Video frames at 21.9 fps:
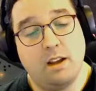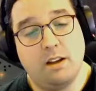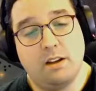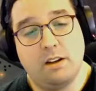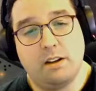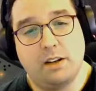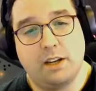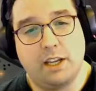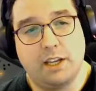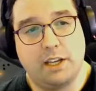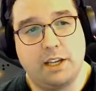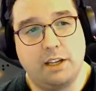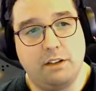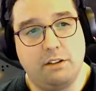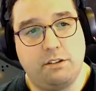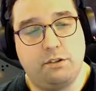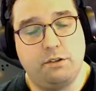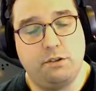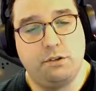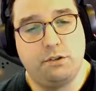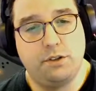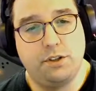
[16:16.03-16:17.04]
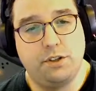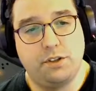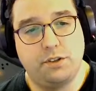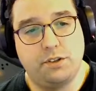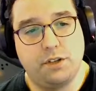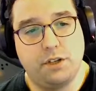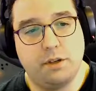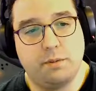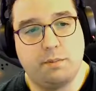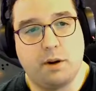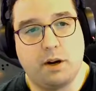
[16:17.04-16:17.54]
Okay, getting 2 creatures
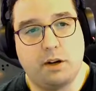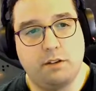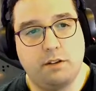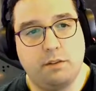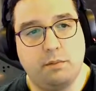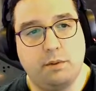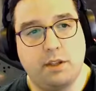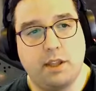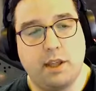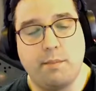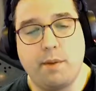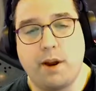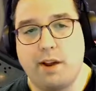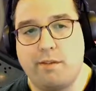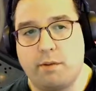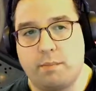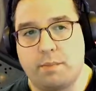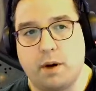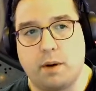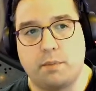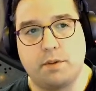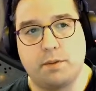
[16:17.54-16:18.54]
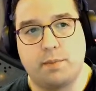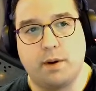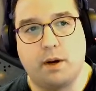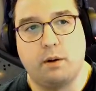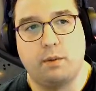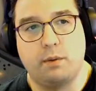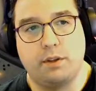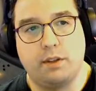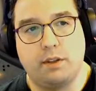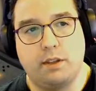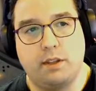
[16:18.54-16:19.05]
here, possibly. They might have a pump spell
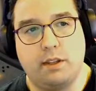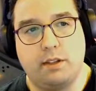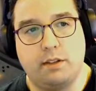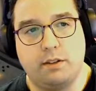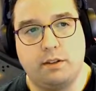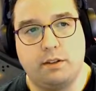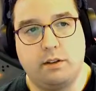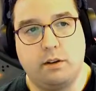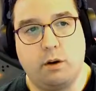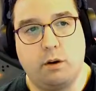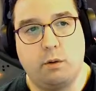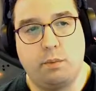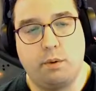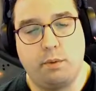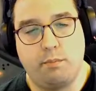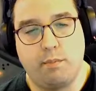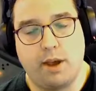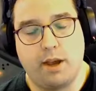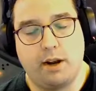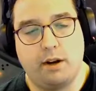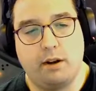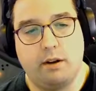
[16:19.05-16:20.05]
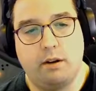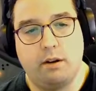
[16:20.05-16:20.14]
with the open mana.